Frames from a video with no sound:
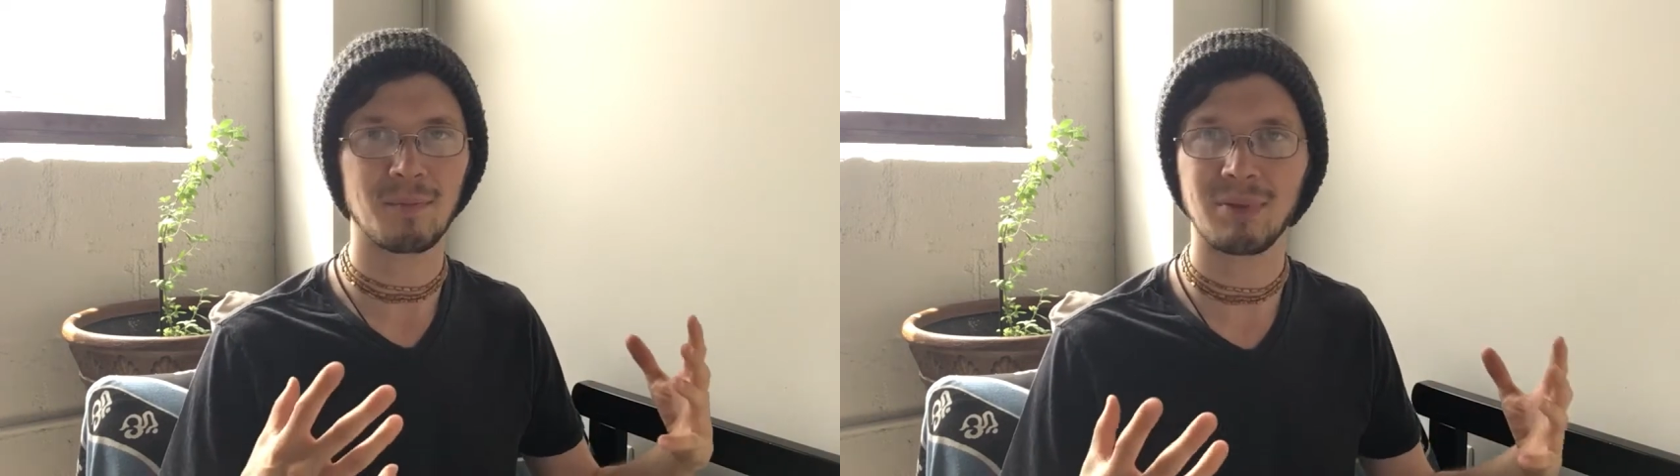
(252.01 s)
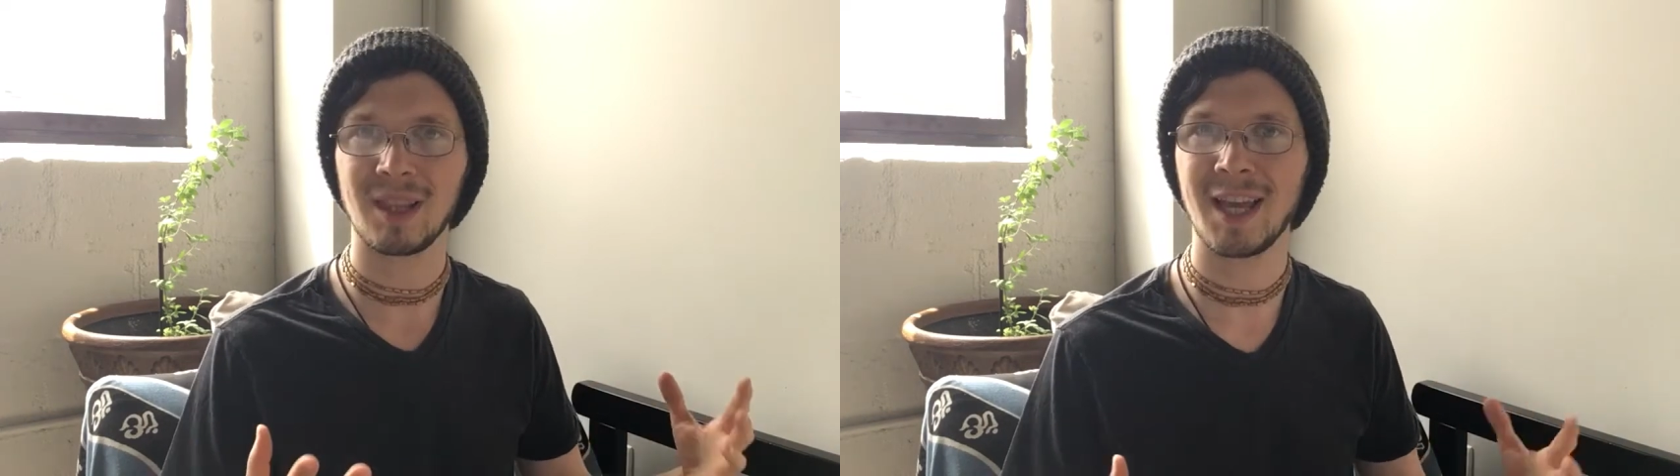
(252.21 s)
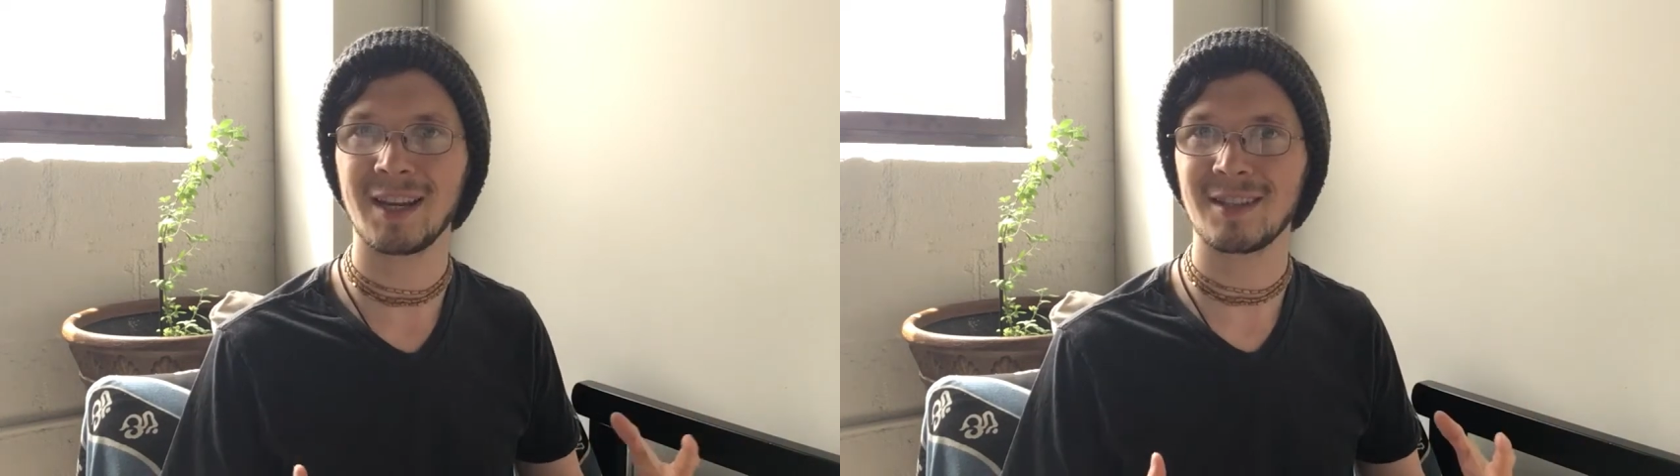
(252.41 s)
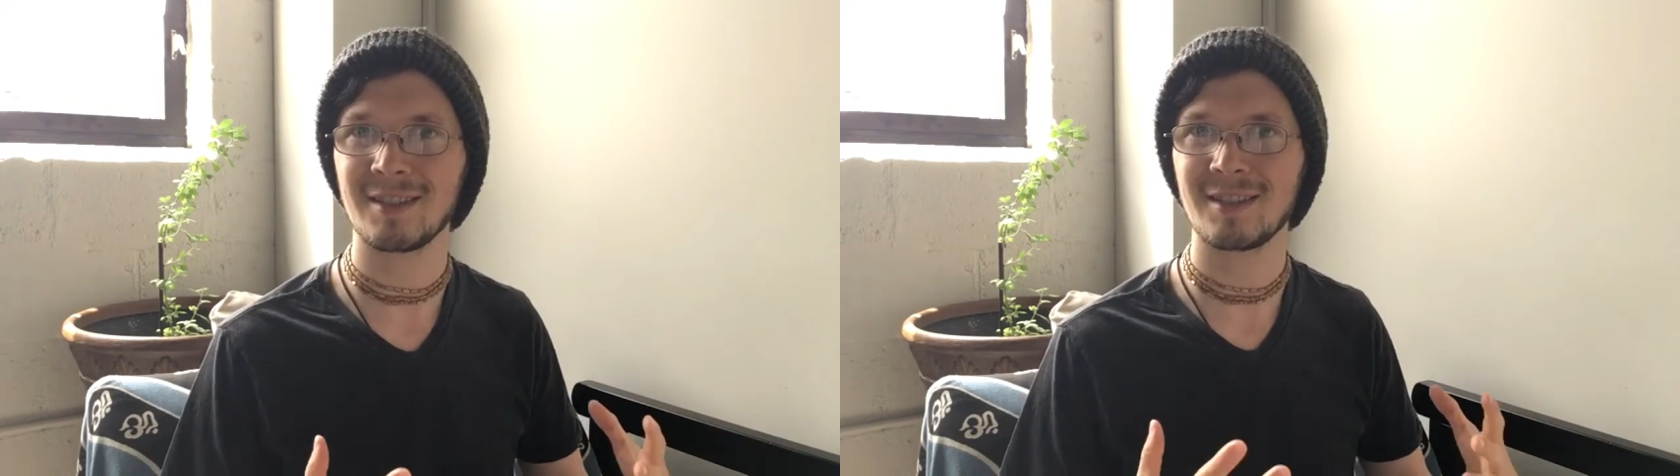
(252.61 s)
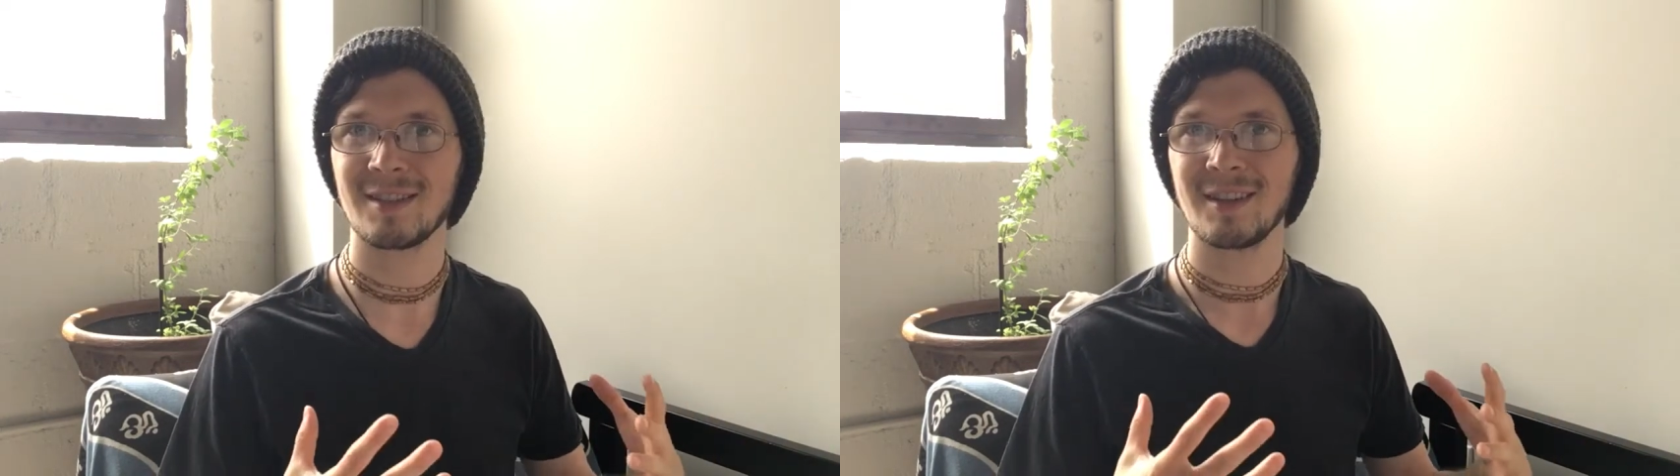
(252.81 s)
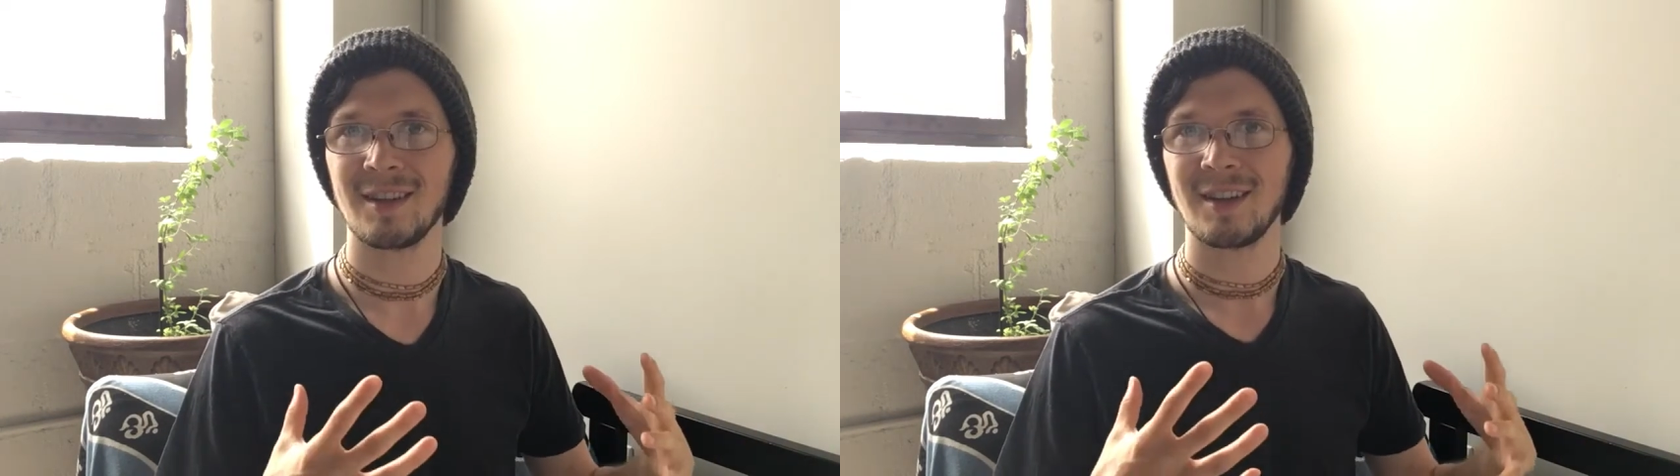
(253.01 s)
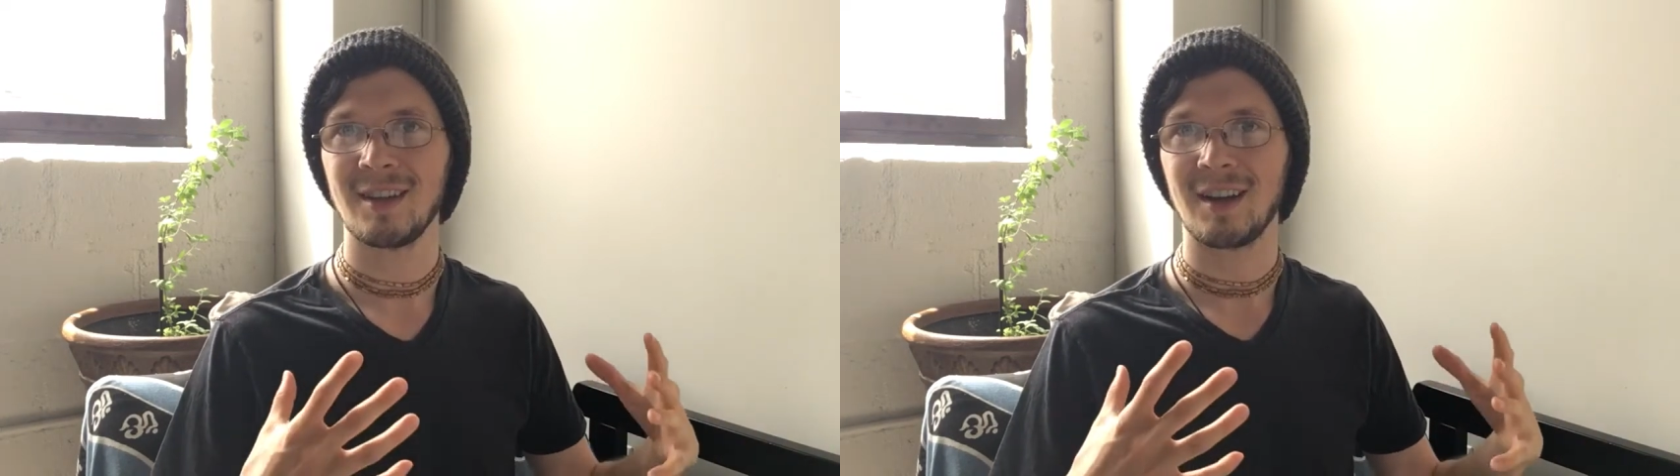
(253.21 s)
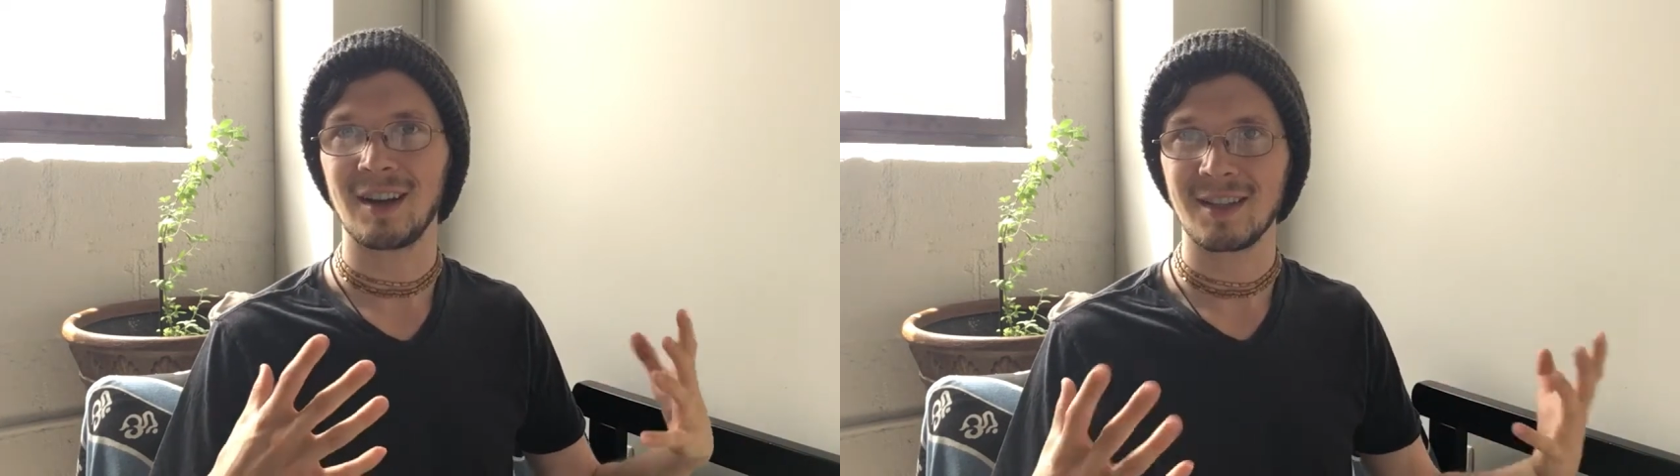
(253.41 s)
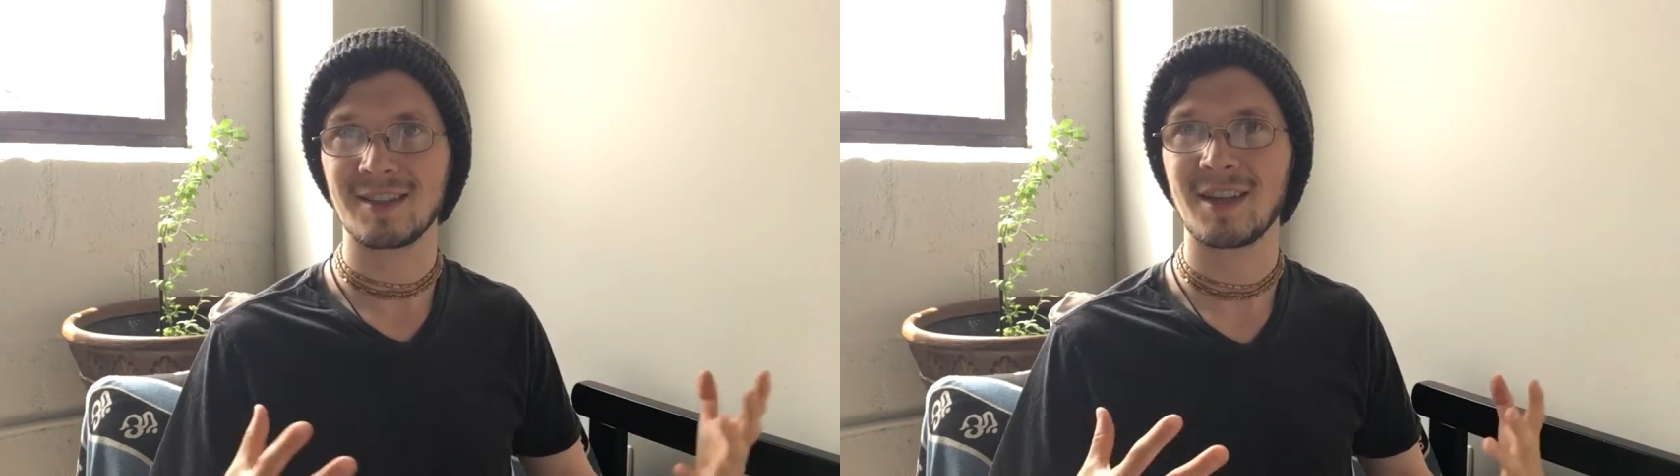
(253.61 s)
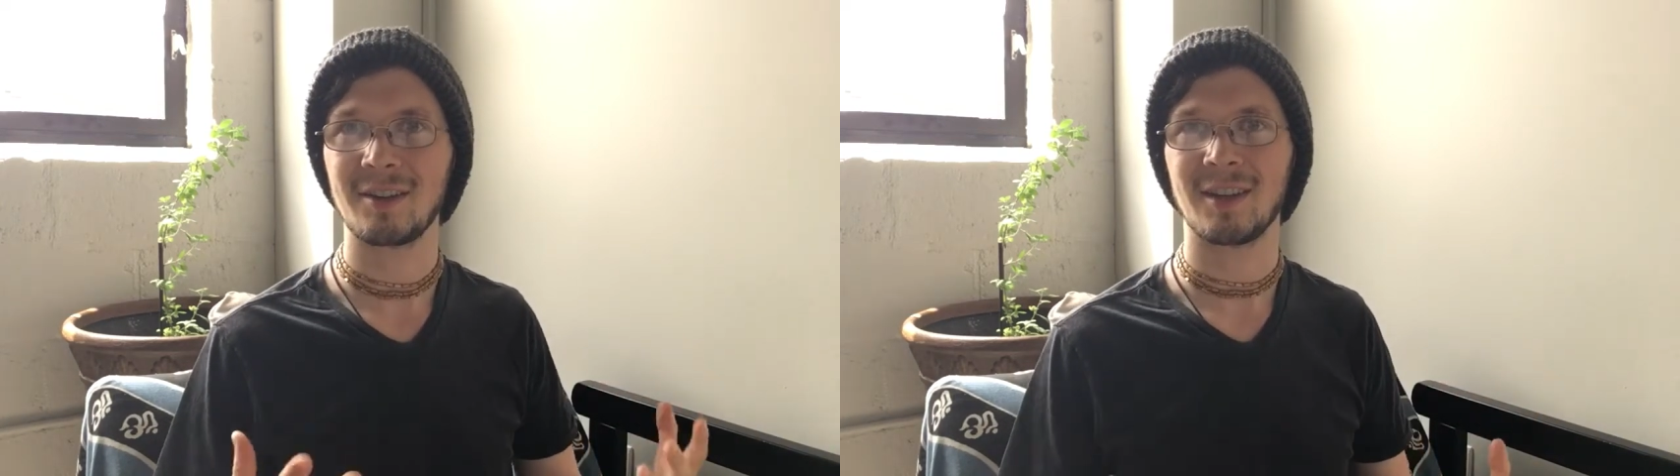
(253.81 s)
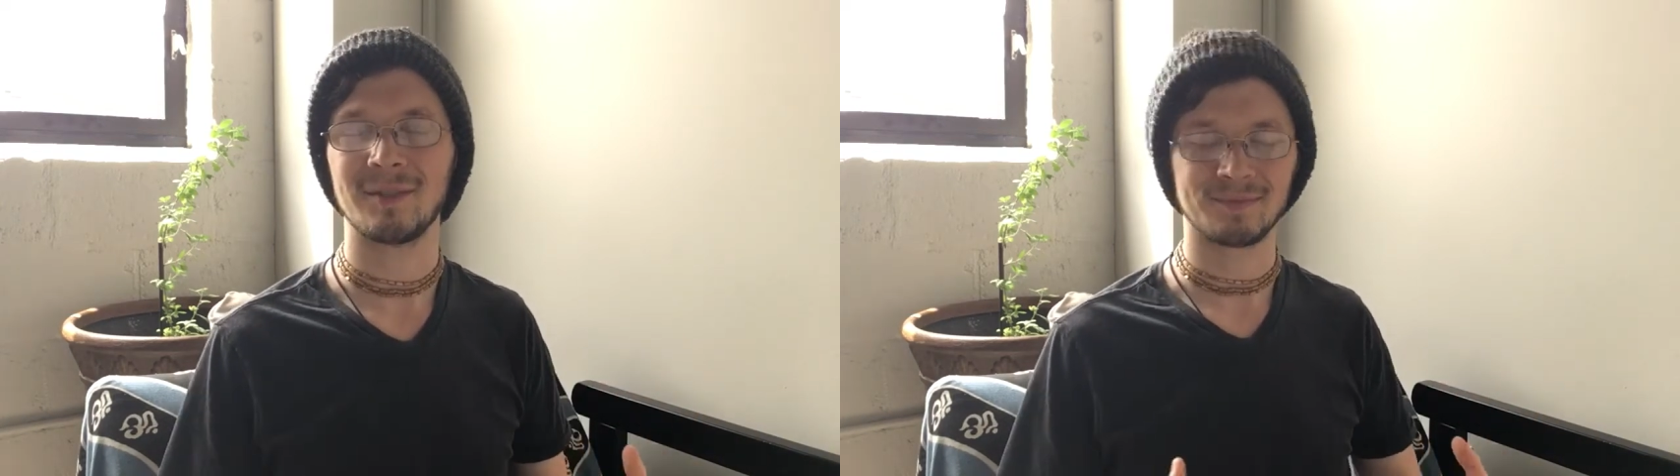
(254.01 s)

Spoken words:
planets, etc.